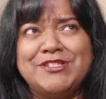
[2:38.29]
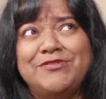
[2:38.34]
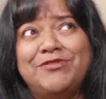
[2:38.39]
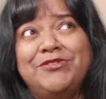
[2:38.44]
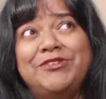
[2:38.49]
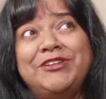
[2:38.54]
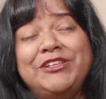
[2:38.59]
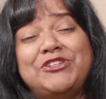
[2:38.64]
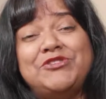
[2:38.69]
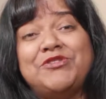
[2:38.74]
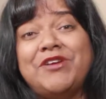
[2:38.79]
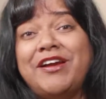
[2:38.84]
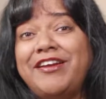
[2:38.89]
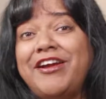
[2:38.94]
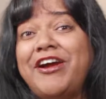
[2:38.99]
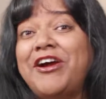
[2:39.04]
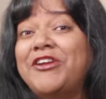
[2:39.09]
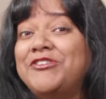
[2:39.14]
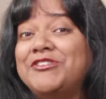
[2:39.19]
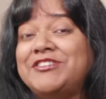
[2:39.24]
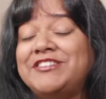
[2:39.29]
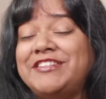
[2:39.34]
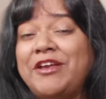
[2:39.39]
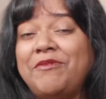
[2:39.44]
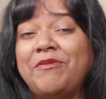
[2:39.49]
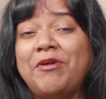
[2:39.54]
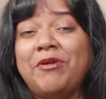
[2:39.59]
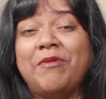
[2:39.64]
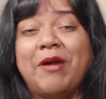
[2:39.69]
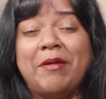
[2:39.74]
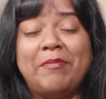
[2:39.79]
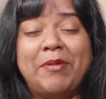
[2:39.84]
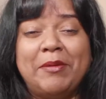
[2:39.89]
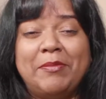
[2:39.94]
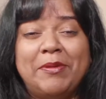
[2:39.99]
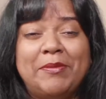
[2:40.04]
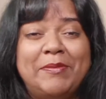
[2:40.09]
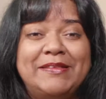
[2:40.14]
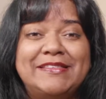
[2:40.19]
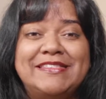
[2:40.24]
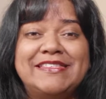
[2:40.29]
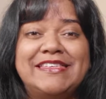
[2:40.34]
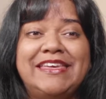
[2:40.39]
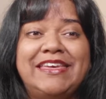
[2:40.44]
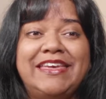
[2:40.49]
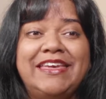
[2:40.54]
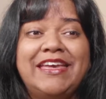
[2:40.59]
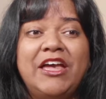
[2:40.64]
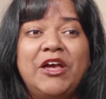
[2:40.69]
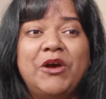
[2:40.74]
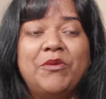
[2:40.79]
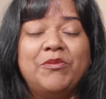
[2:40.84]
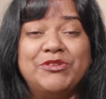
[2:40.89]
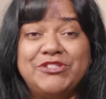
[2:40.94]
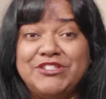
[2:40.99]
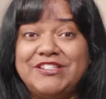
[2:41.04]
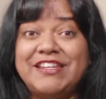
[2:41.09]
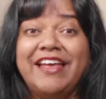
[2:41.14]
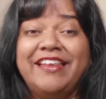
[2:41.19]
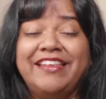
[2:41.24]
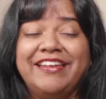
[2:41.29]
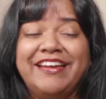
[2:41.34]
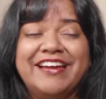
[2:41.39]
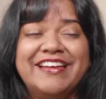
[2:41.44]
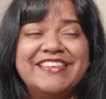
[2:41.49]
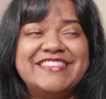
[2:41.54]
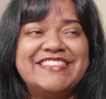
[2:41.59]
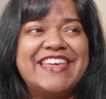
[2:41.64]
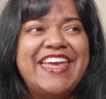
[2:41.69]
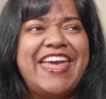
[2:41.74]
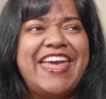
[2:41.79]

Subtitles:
of really trying to understand what Rabbi Pomensky was telling us,